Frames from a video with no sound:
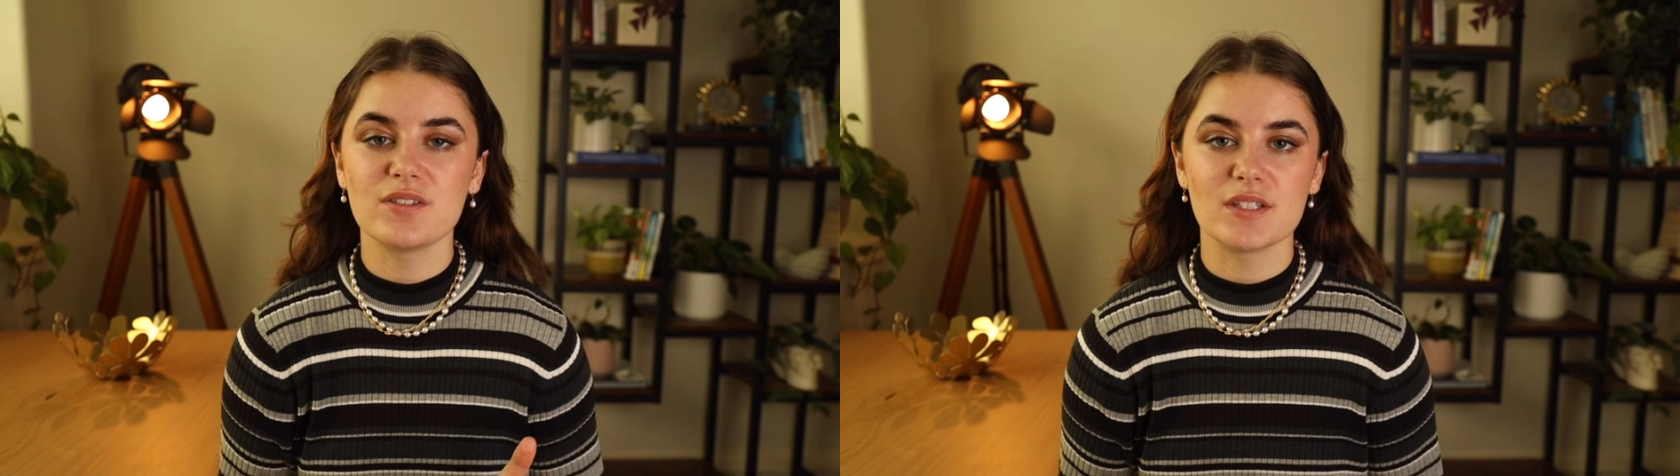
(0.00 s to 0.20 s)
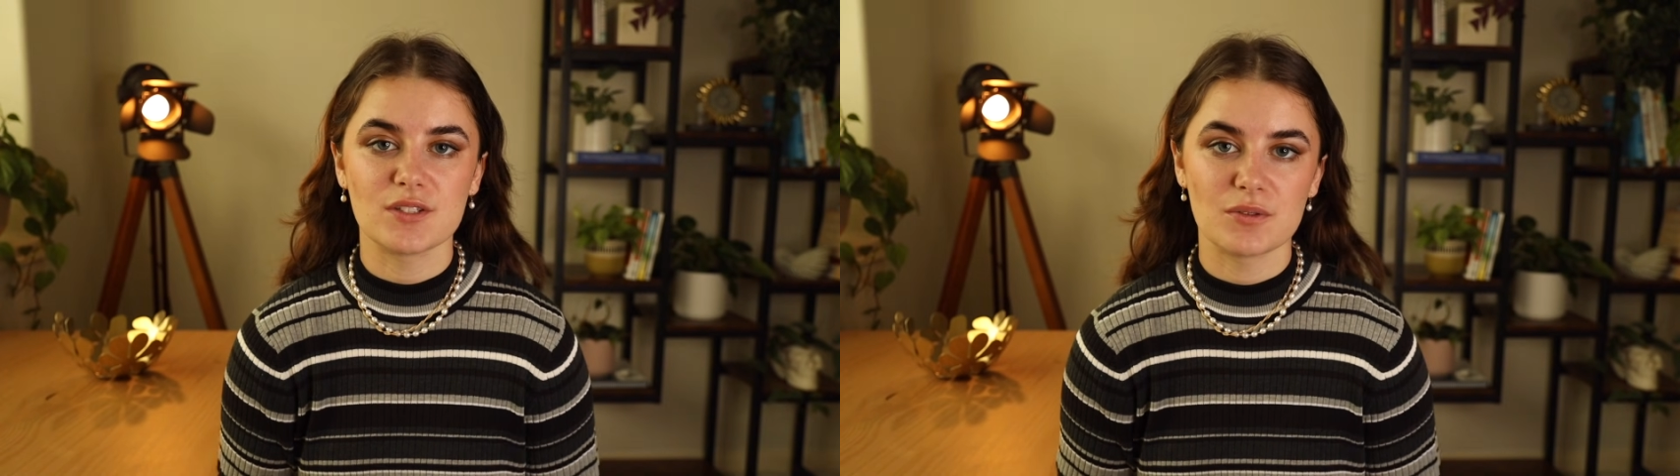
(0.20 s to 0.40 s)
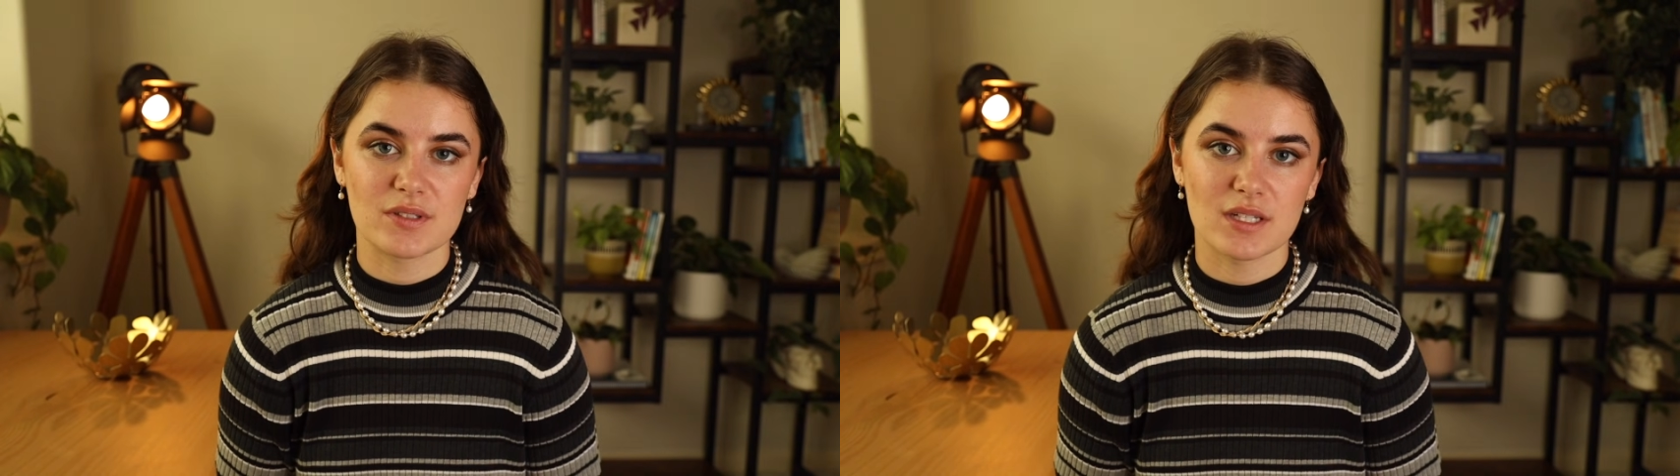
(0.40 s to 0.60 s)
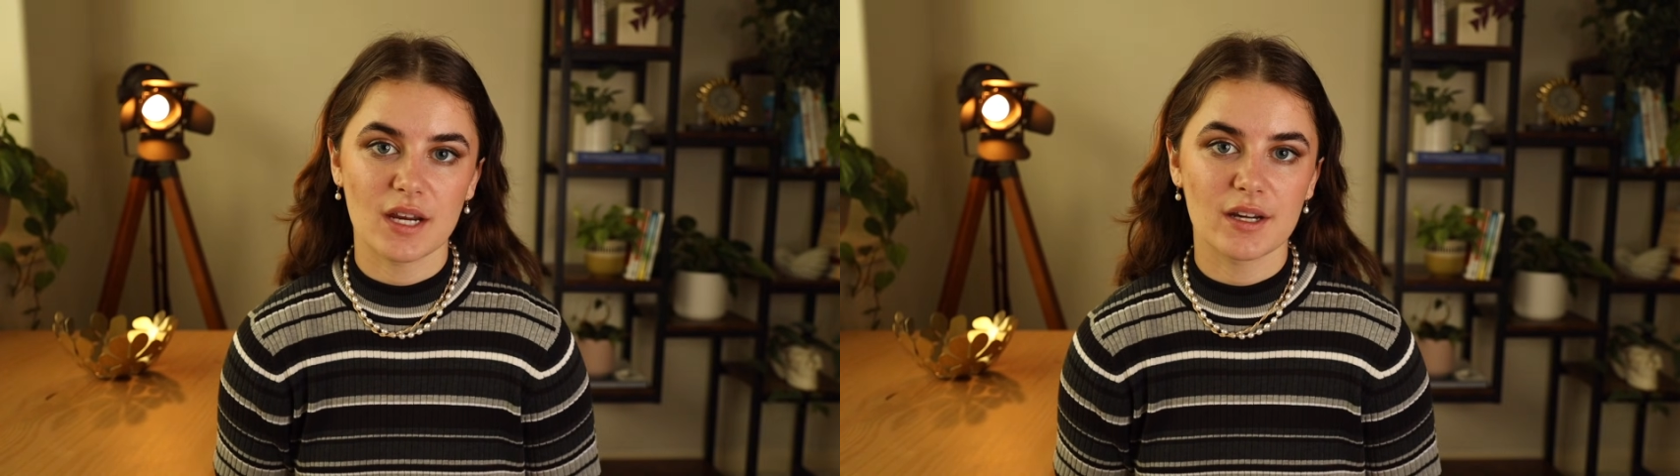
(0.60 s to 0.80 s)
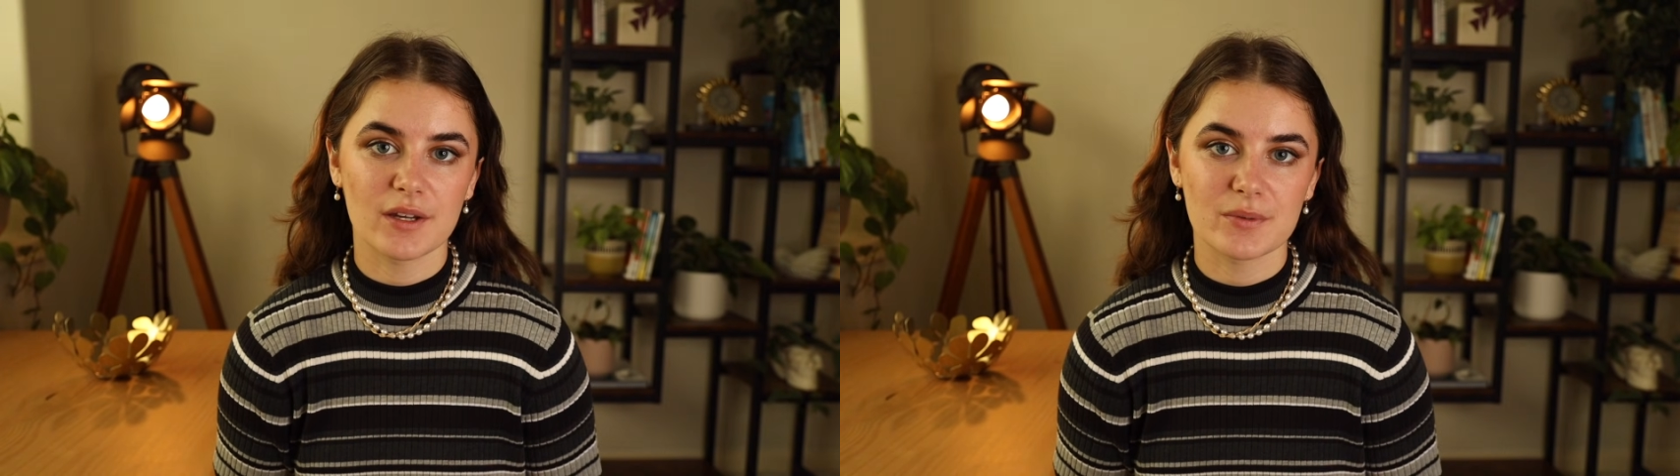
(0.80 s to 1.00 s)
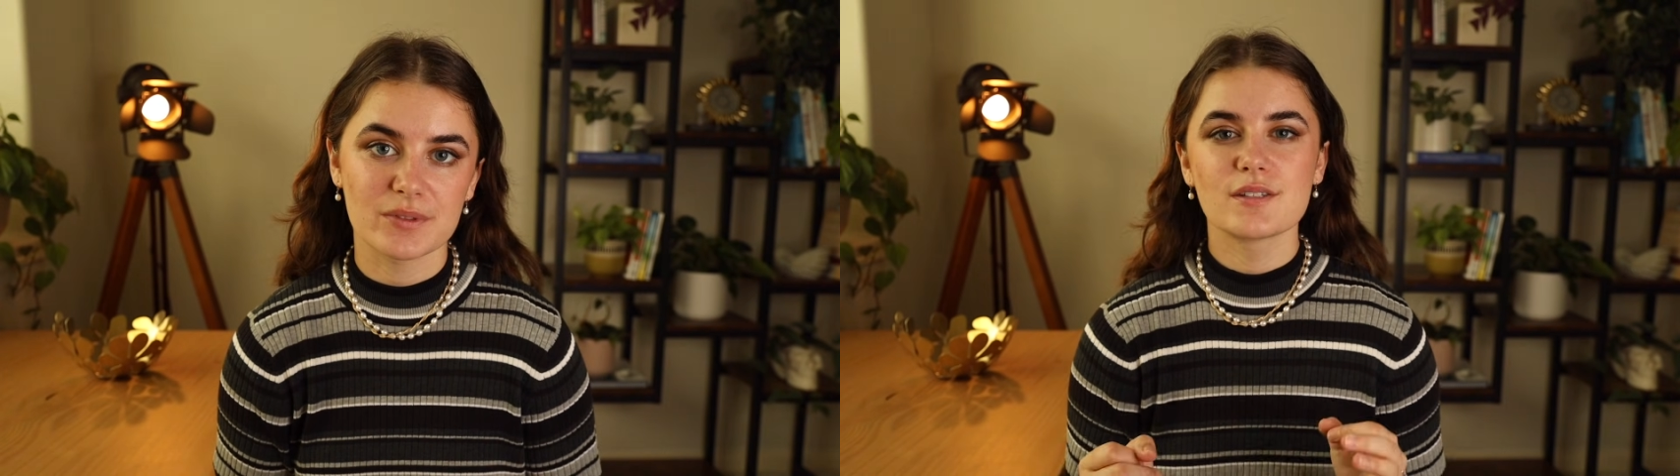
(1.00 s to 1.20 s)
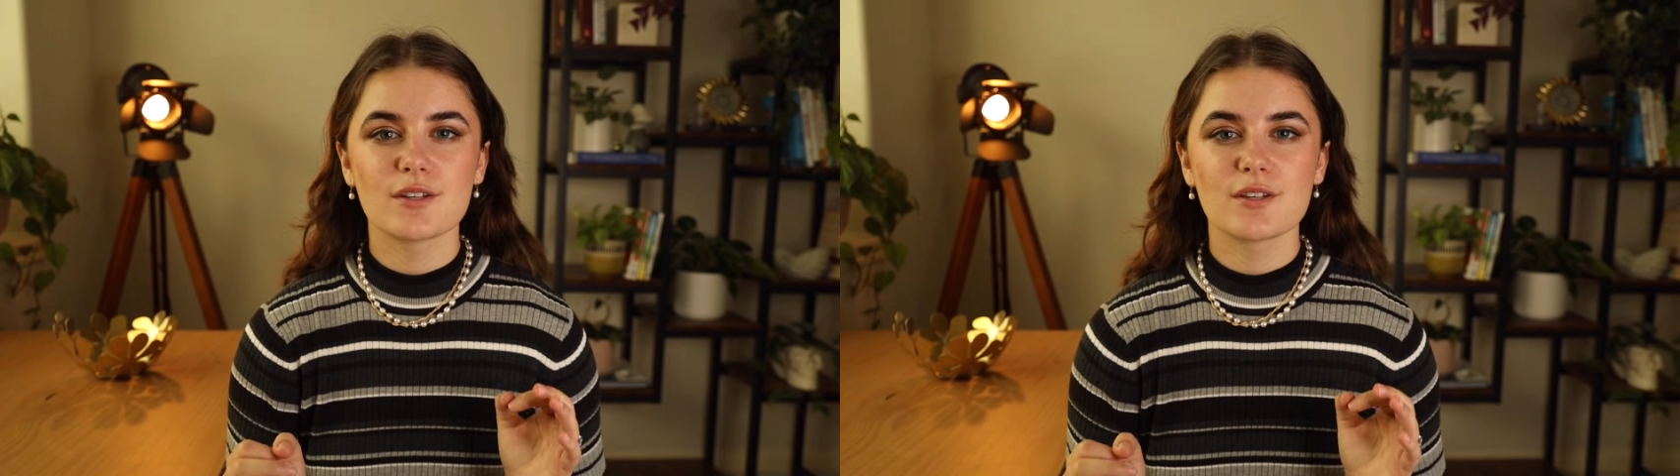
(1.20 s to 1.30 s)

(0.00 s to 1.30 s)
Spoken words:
of these 2 scenarios.